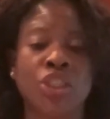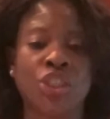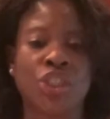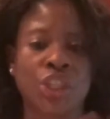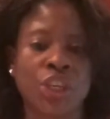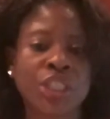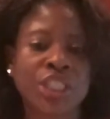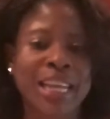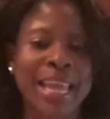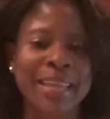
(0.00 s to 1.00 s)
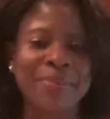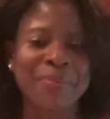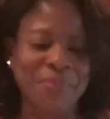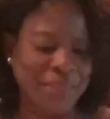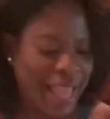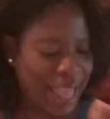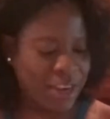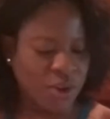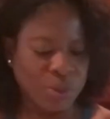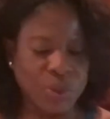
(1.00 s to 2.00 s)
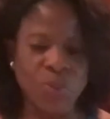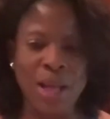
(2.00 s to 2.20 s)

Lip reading: jerk chicken, and it goes